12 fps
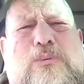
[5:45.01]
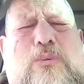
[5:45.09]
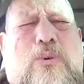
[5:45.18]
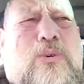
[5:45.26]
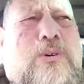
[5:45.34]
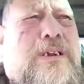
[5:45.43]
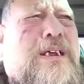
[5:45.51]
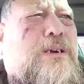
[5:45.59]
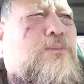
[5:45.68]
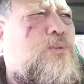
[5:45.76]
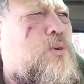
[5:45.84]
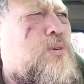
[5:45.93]
we all care,
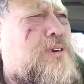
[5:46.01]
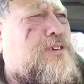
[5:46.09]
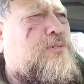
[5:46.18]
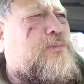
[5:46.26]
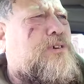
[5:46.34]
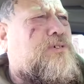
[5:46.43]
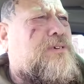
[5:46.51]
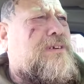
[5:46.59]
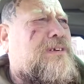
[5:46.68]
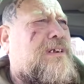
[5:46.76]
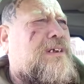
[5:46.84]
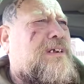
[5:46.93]
we all listen to each other.
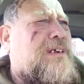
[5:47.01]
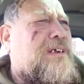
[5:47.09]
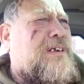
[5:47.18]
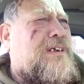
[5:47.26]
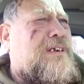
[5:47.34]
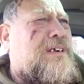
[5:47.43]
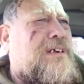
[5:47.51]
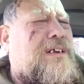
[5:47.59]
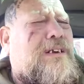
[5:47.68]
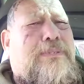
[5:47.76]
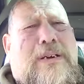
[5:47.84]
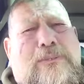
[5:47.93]
And
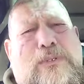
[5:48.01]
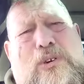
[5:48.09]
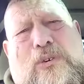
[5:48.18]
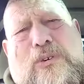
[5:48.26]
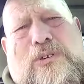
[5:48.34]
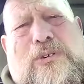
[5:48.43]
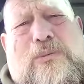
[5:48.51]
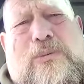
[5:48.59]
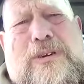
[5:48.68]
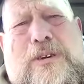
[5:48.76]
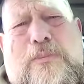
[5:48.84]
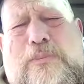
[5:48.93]
if you haven't talked to one of your